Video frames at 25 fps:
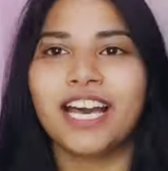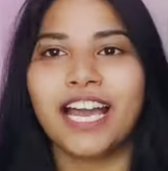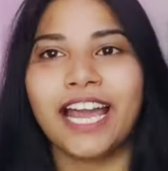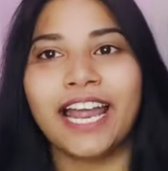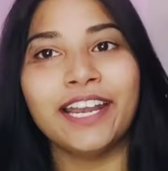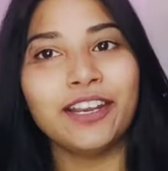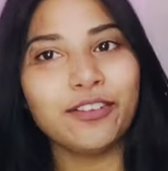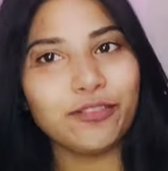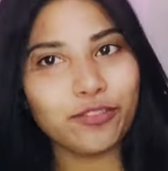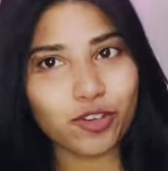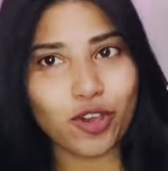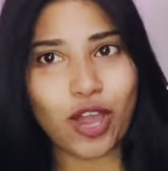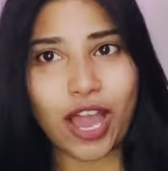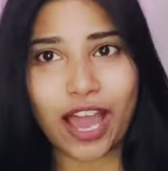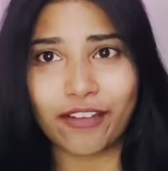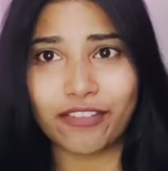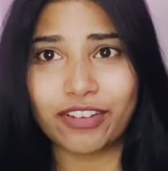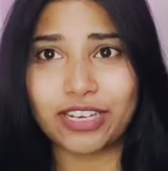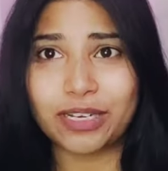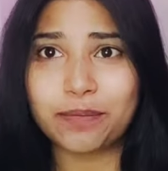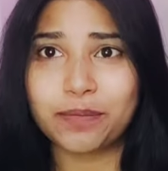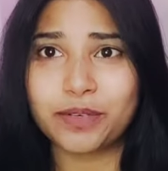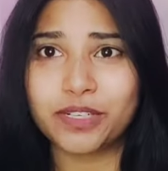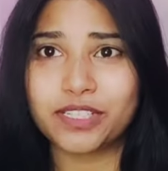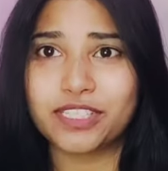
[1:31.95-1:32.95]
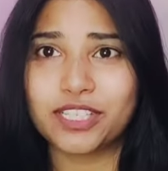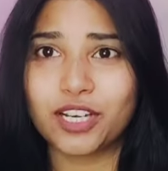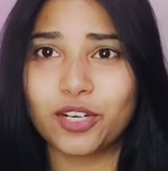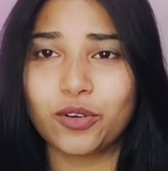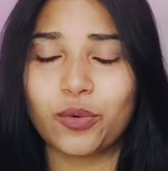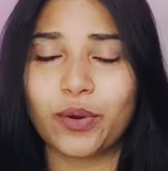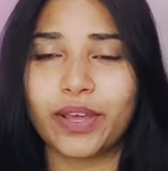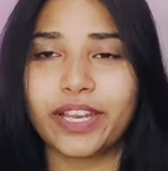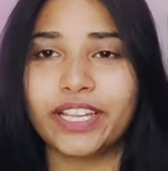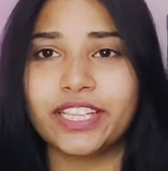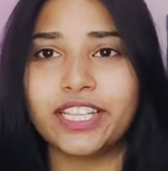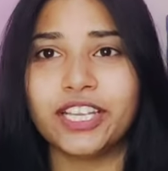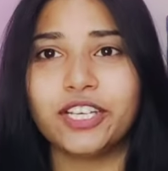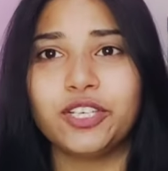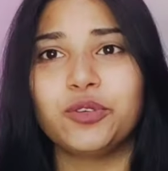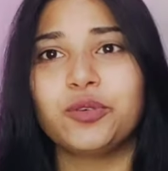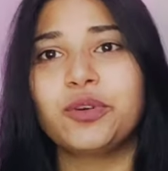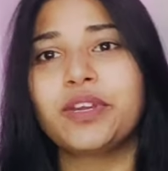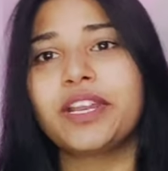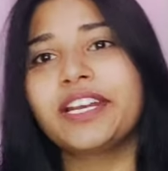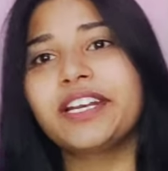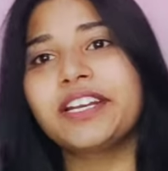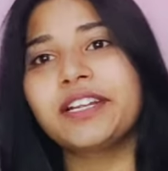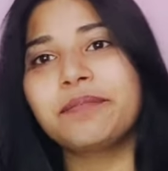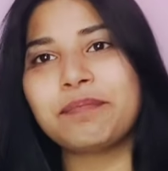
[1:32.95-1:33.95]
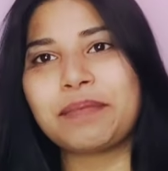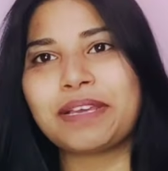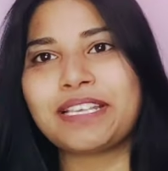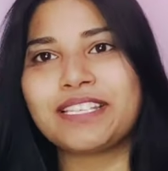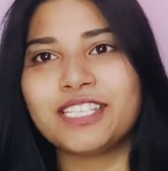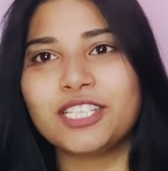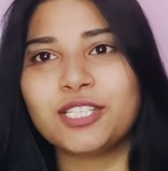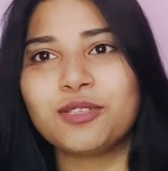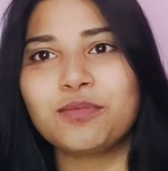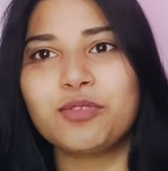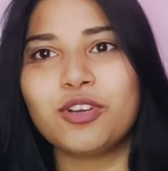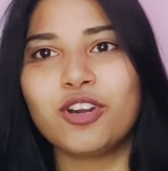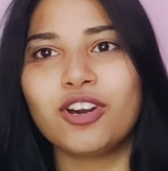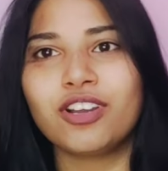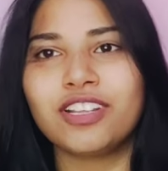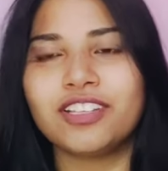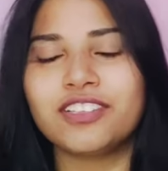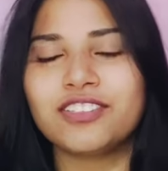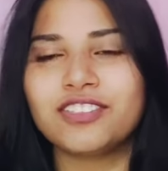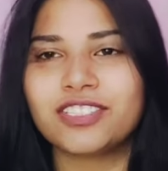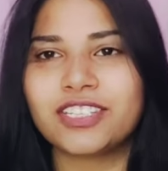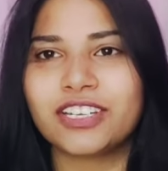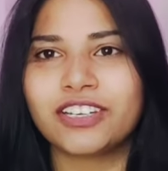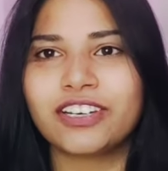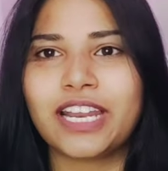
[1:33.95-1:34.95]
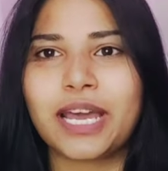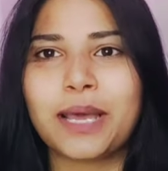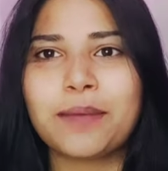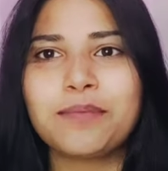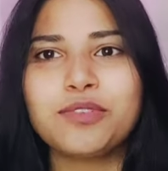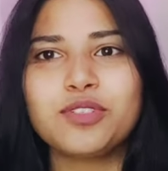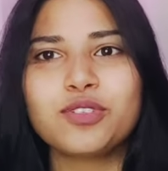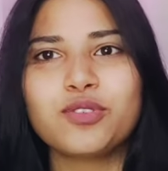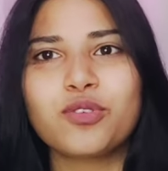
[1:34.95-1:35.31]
And if you have any personal query, then you can message me on Instagram,